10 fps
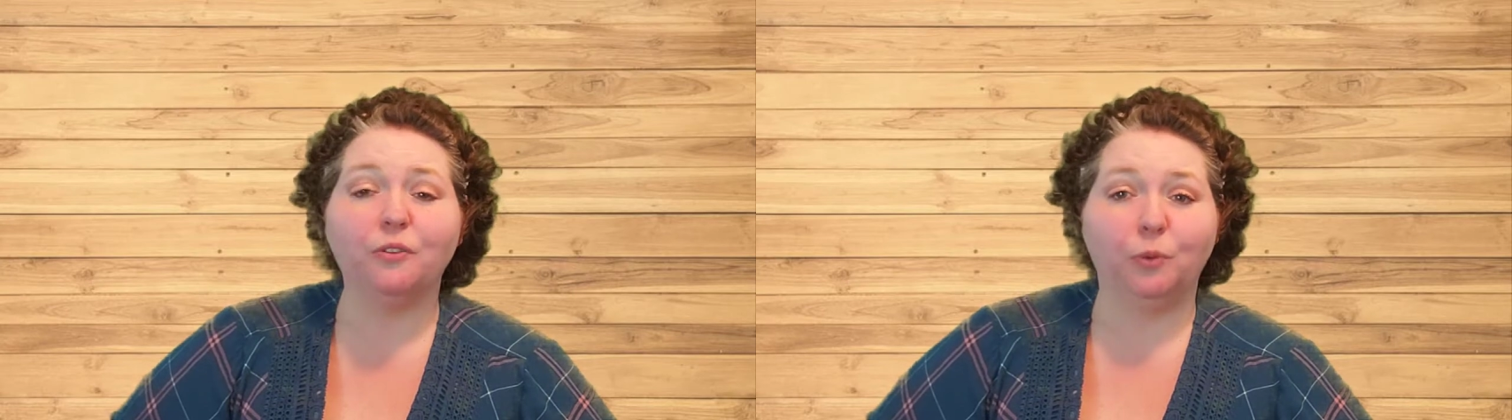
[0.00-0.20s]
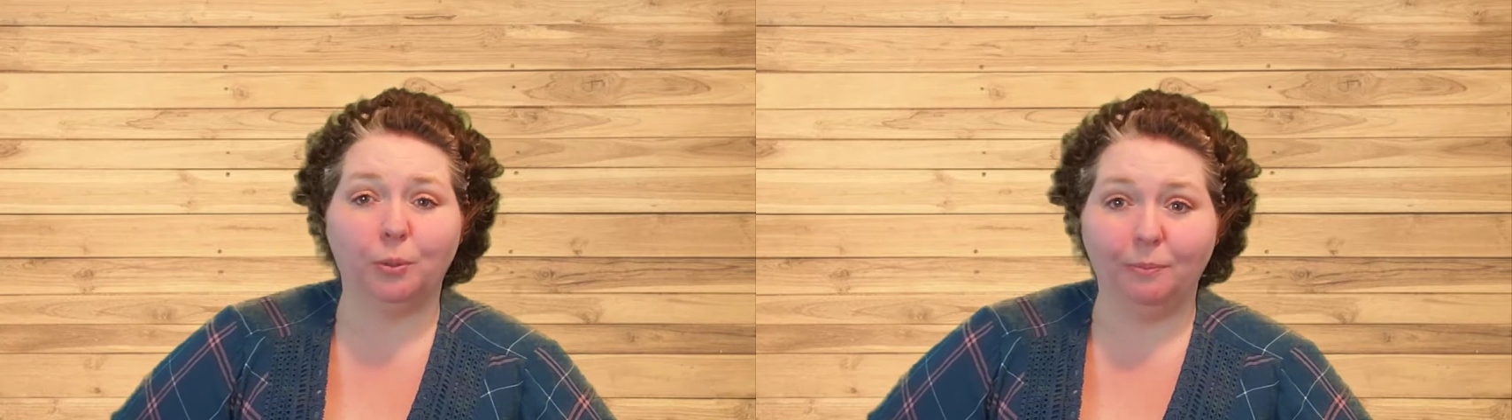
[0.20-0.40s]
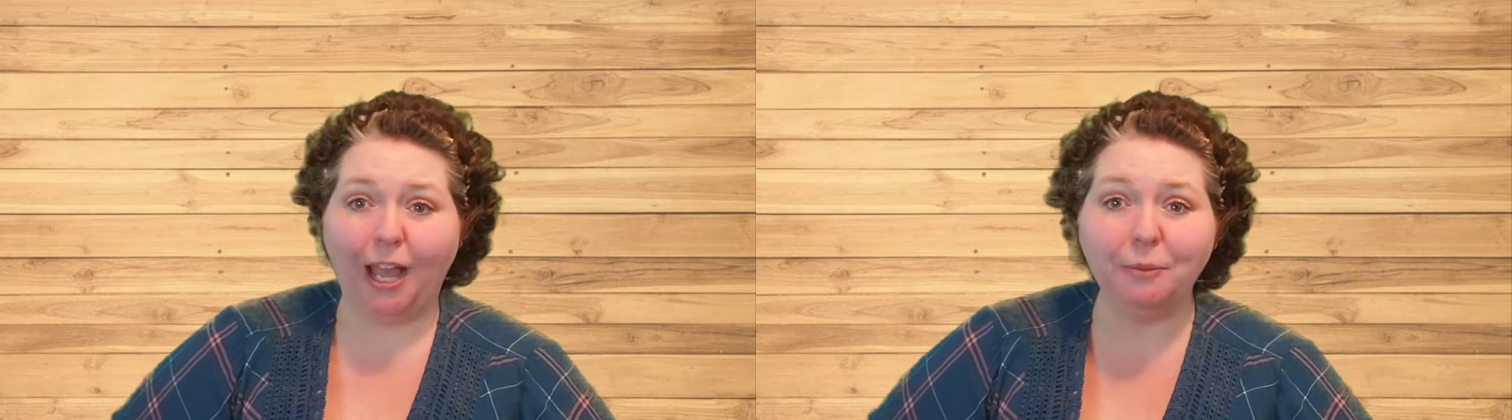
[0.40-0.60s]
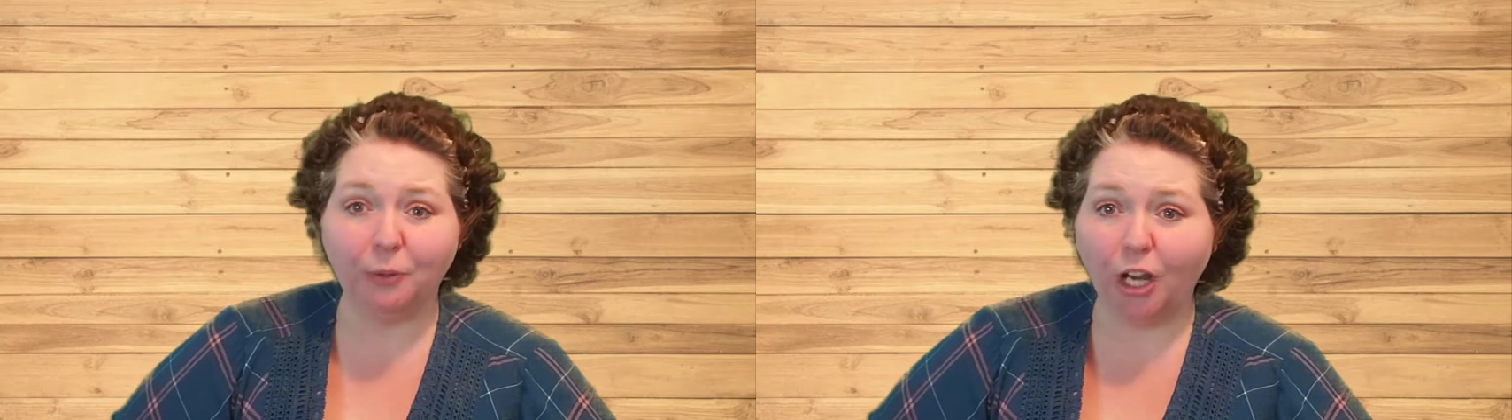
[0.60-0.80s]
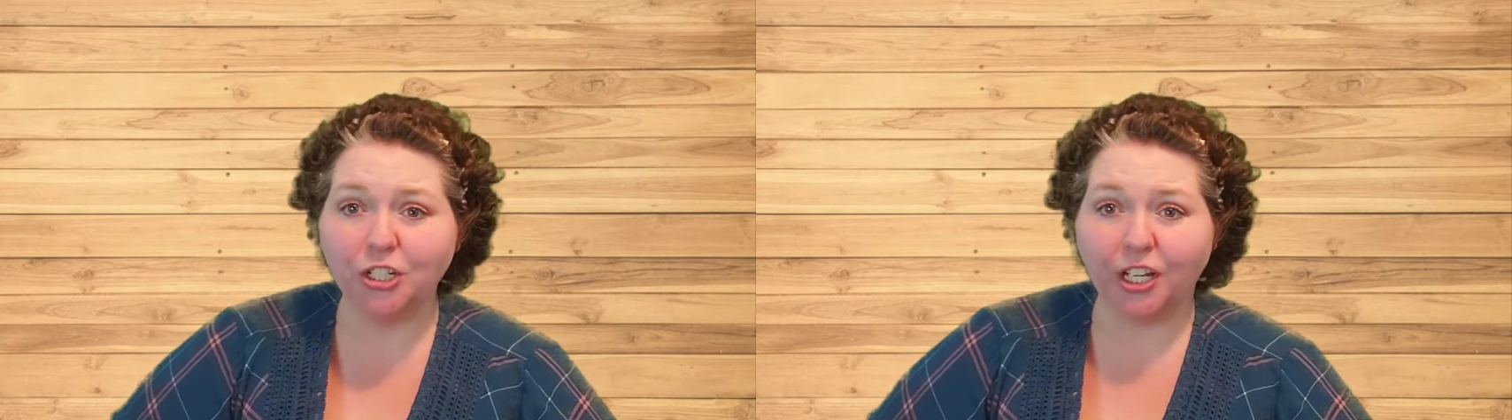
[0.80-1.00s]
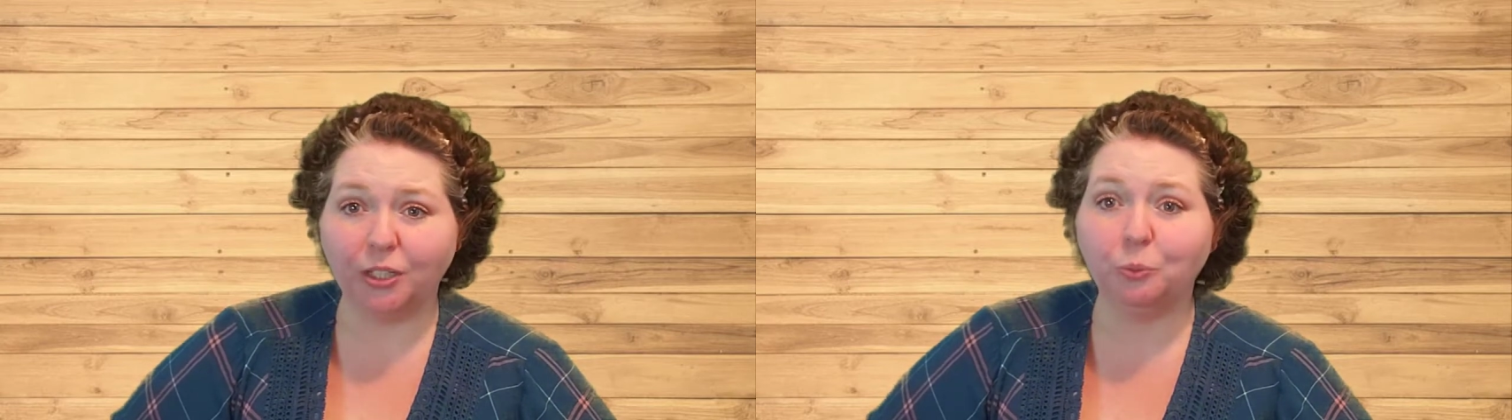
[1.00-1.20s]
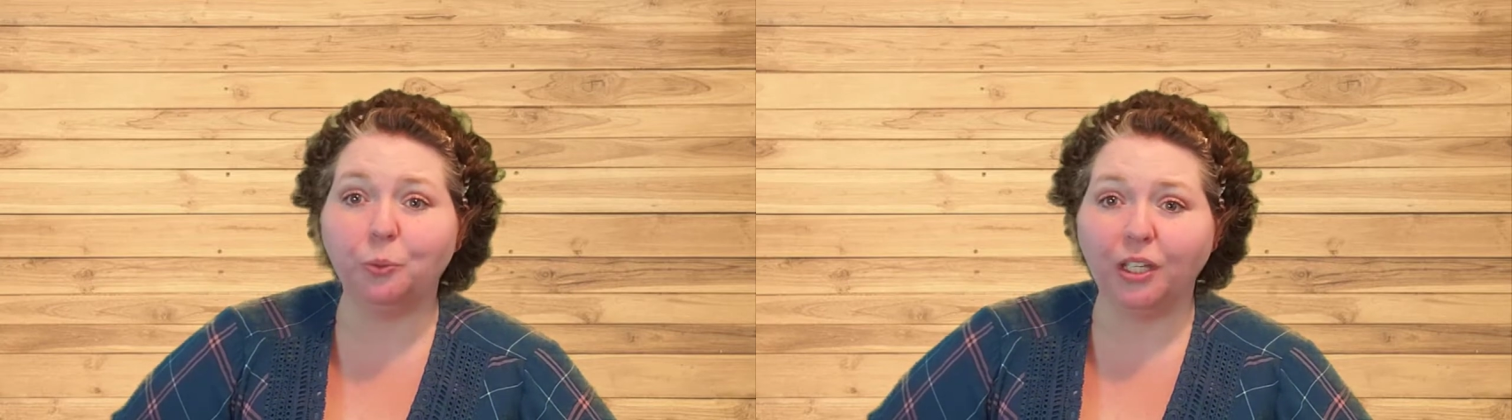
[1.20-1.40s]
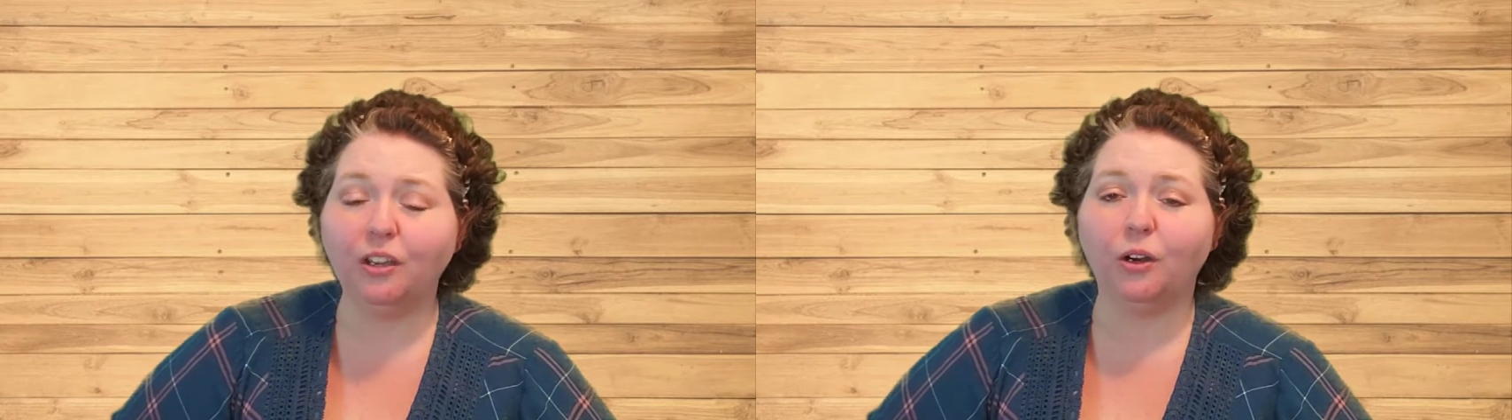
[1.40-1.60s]
for my project,
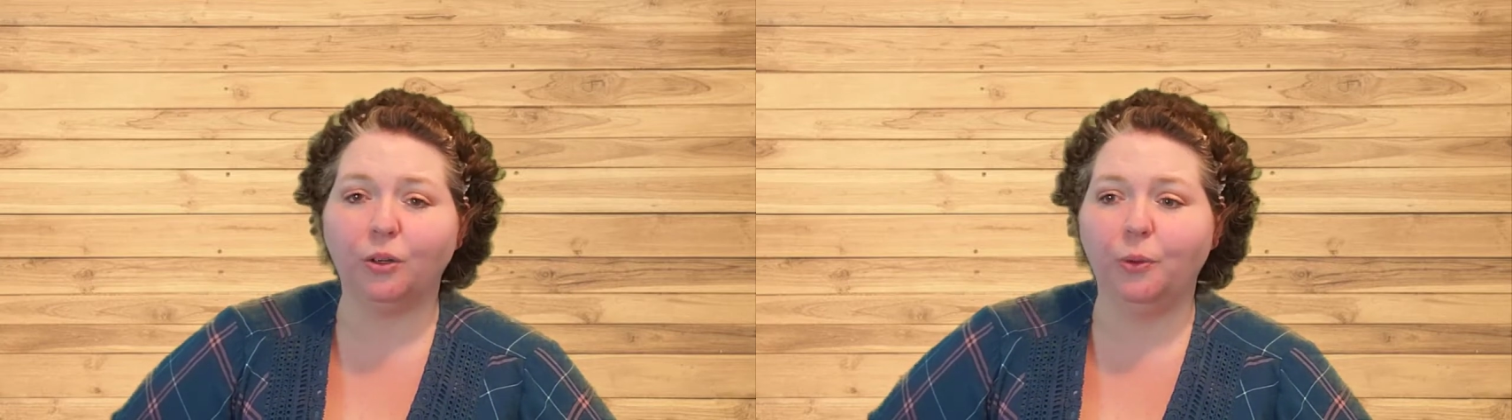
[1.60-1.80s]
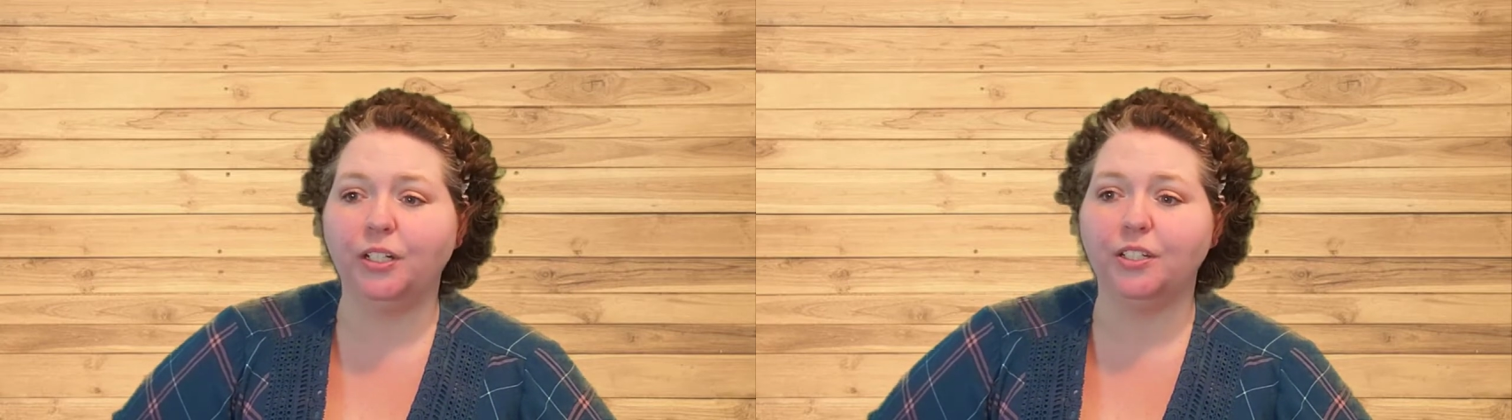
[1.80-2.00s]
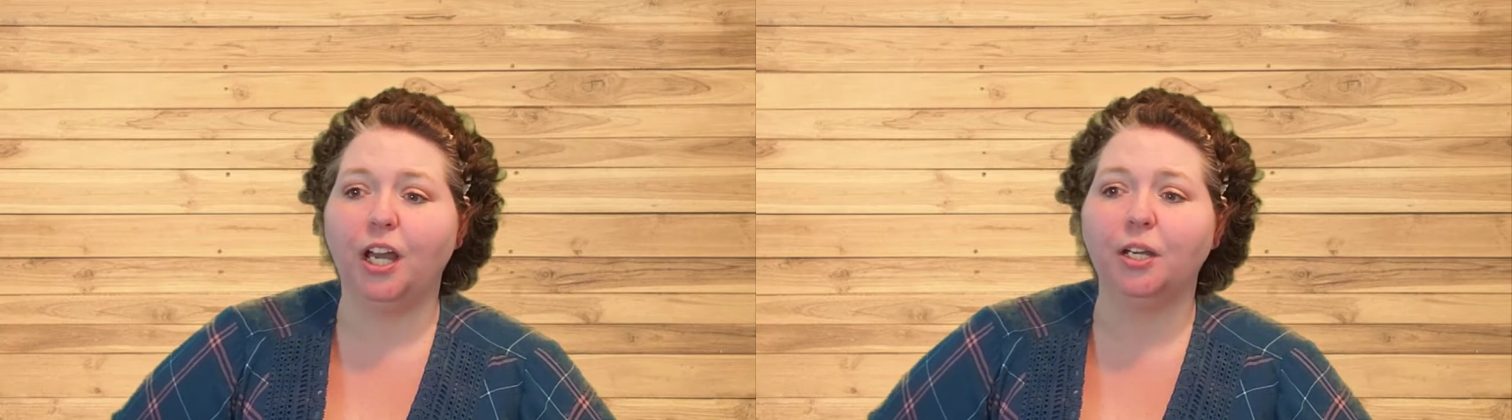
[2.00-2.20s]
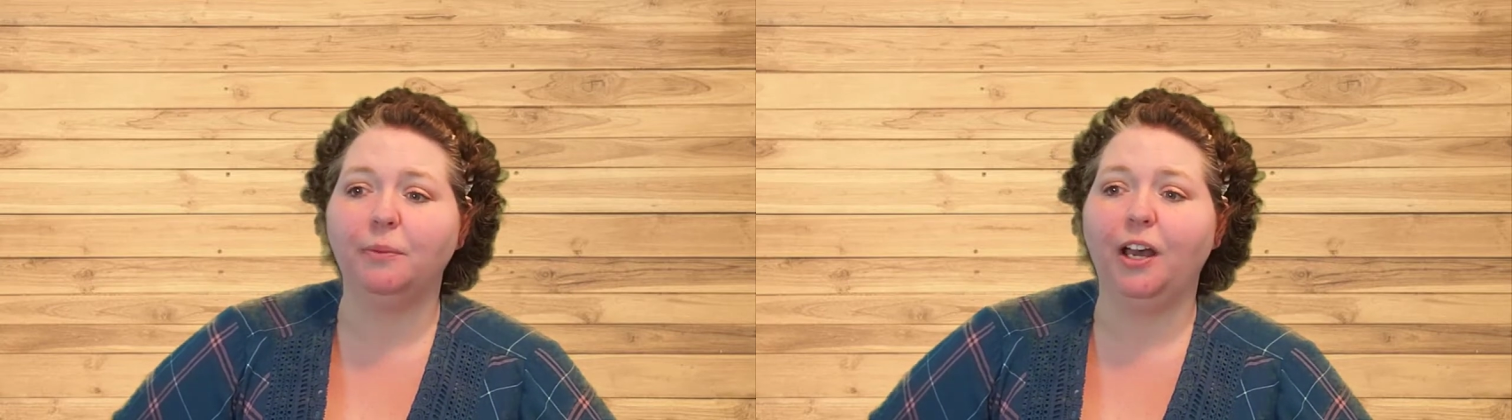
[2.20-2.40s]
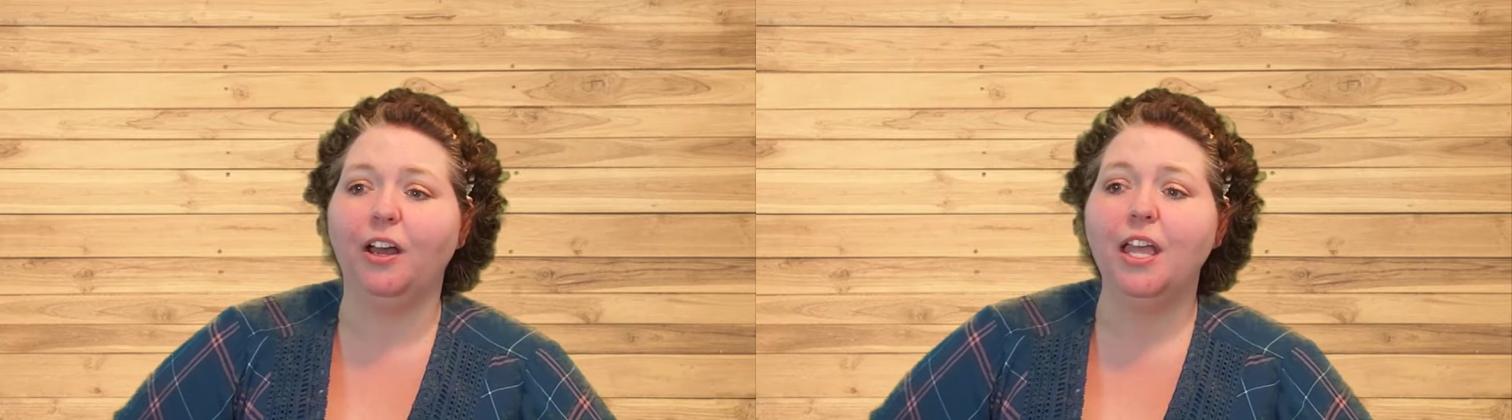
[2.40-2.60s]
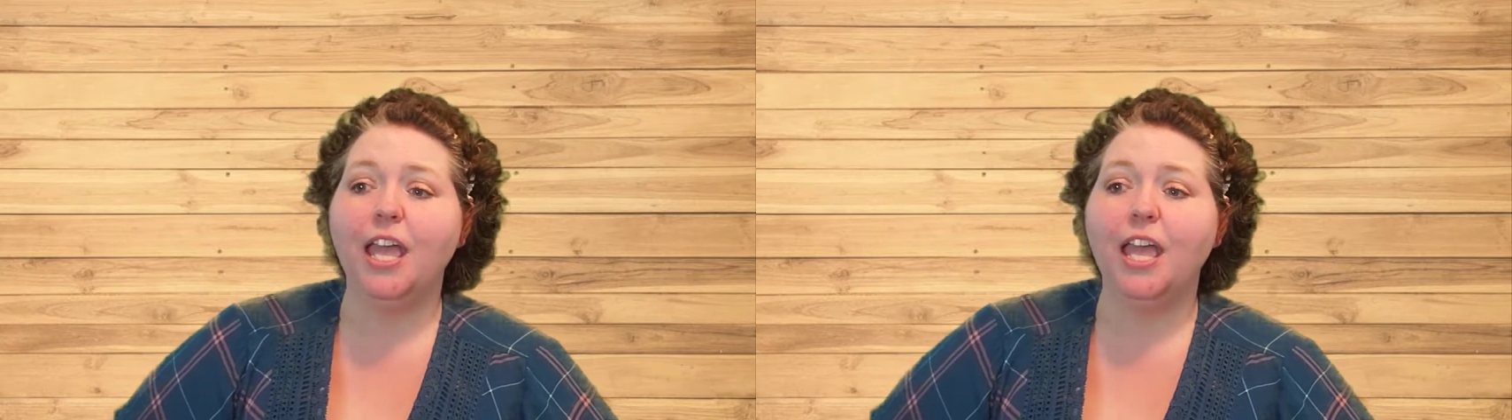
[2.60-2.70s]
we are going to talk about